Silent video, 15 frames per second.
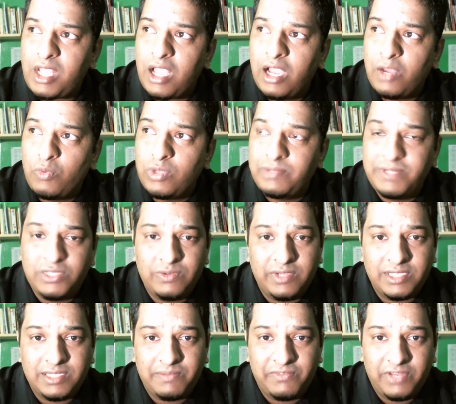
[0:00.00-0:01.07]
I will be
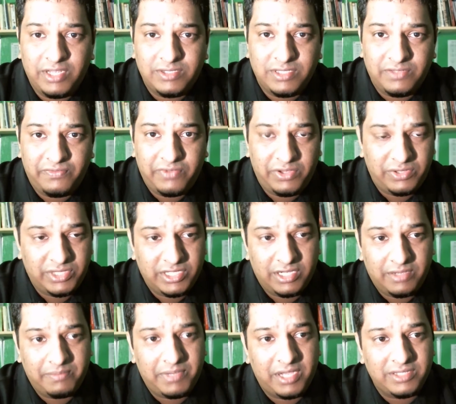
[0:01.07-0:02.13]
doing some videos in the
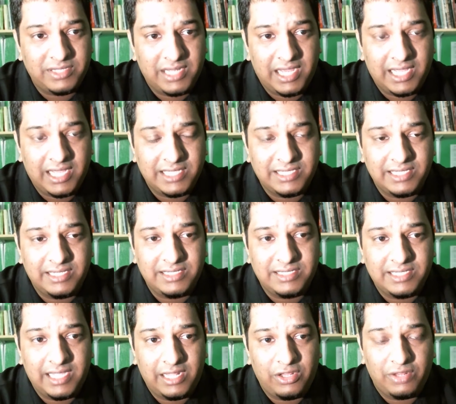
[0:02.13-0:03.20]
future about enhancing
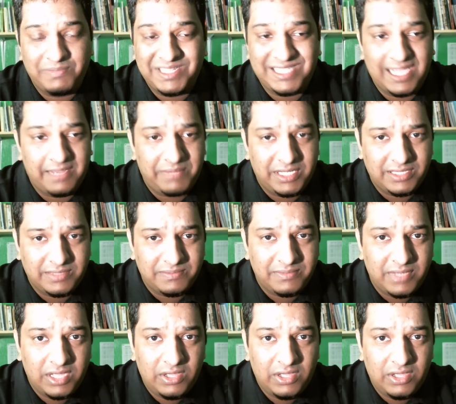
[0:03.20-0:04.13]
cellular metabolism.